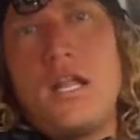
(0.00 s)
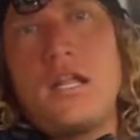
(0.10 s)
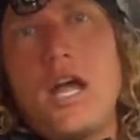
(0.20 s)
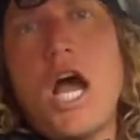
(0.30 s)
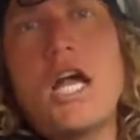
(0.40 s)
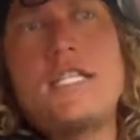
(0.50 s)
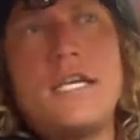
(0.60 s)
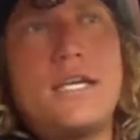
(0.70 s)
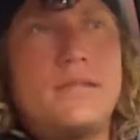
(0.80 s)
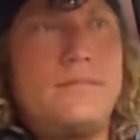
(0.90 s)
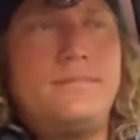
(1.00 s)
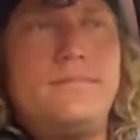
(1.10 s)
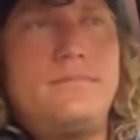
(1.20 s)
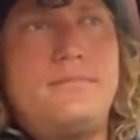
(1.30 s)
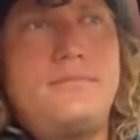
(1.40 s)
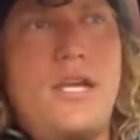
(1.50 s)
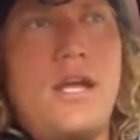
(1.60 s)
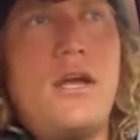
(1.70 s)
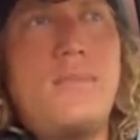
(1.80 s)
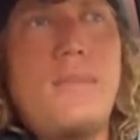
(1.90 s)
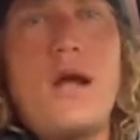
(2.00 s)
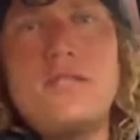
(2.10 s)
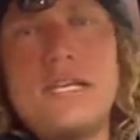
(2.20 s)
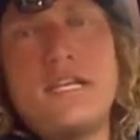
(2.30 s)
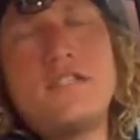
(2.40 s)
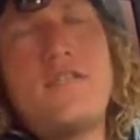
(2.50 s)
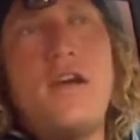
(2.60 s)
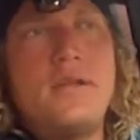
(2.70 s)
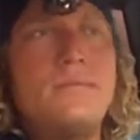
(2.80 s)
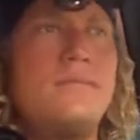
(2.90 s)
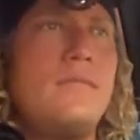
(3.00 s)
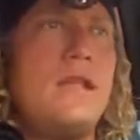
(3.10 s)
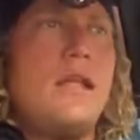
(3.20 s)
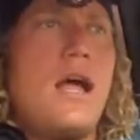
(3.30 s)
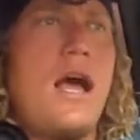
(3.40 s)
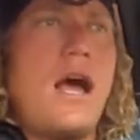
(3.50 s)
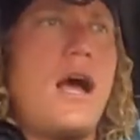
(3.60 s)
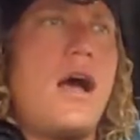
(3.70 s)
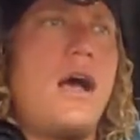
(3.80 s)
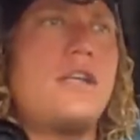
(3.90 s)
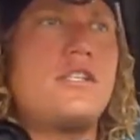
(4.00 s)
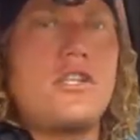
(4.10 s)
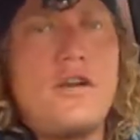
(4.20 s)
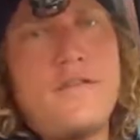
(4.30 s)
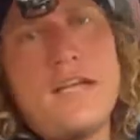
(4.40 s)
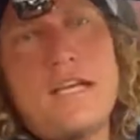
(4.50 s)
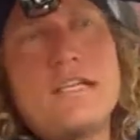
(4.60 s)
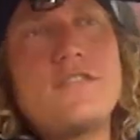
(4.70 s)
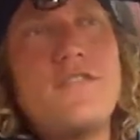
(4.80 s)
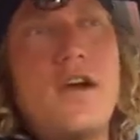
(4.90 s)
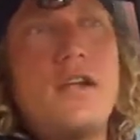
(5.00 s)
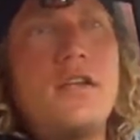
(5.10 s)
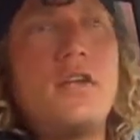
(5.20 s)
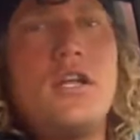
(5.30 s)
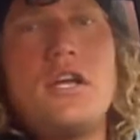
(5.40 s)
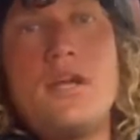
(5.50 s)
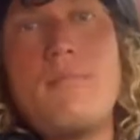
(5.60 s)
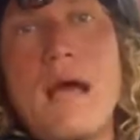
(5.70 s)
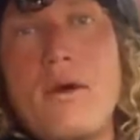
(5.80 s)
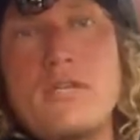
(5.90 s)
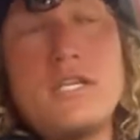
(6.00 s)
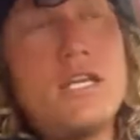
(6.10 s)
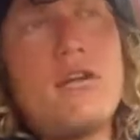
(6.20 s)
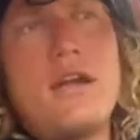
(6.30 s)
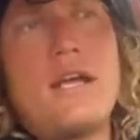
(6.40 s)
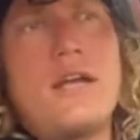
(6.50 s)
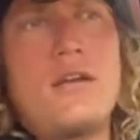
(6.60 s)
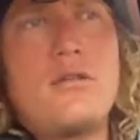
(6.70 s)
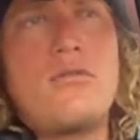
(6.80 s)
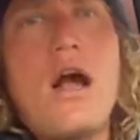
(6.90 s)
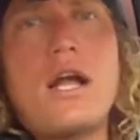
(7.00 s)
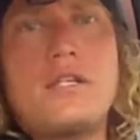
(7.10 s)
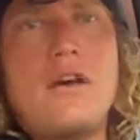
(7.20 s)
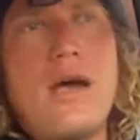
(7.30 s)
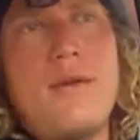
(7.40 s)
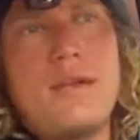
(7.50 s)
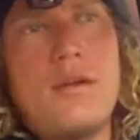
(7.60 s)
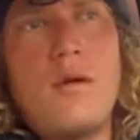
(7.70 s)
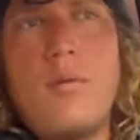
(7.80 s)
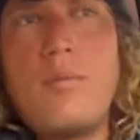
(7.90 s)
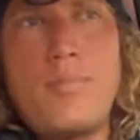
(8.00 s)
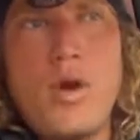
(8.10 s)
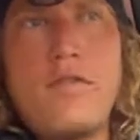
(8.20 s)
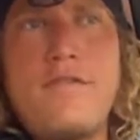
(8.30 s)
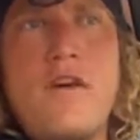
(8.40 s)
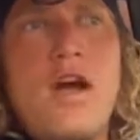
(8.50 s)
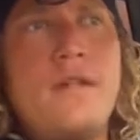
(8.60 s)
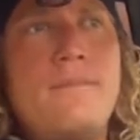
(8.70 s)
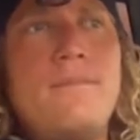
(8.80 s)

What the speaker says: Hunting, hunting is fun. Surfing is fun. Mountaineering, rock climbing are both fun.